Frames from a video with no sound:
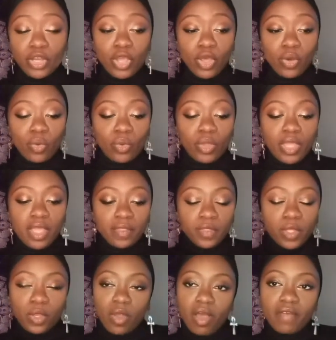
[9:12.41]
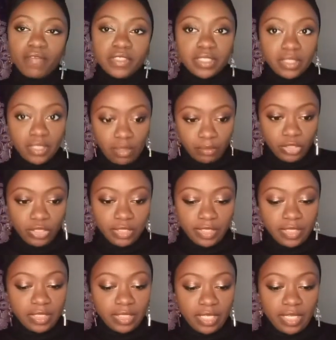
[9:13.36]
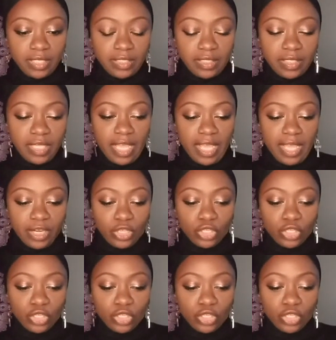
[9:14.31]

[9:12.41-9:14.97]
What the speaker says: No, the law of assumption says that